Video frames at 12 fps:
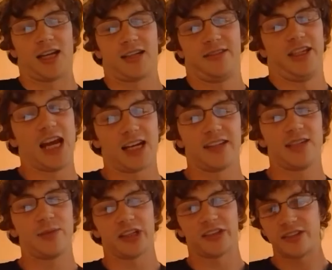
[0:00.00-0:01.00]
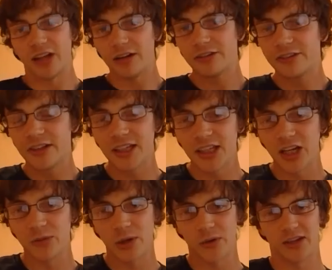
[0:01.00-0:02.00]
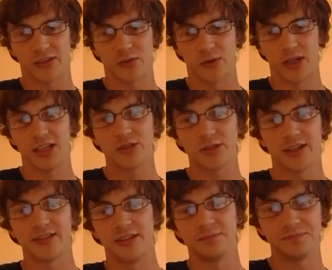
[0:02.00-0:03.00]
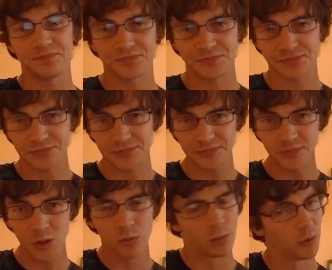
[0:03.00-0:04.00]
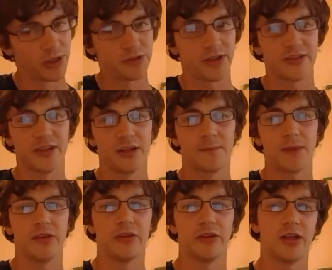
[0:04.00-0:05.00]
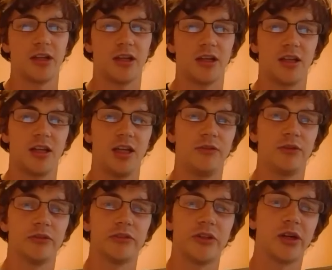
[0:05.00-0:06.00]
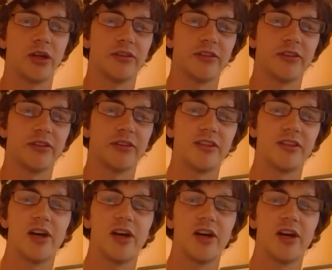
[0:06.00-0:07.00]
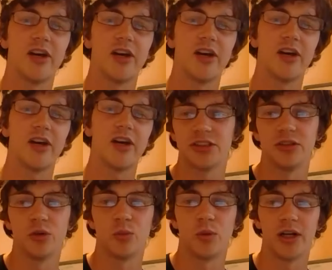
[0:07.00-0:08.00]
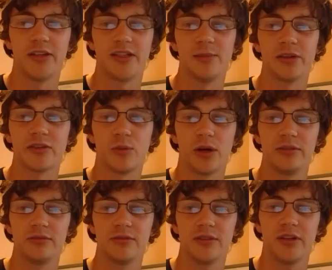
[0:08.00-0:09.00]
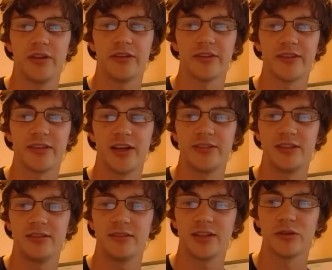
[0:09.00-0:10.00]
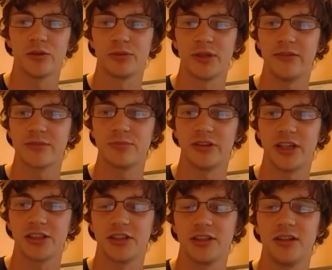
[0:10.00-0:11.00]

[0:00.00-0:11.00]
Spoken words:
The academic stuff, where it gets quite interesting, well, more interesting, is that if you're doing uncertainty quantification, your yt+1 is uncertain as your previous prediction.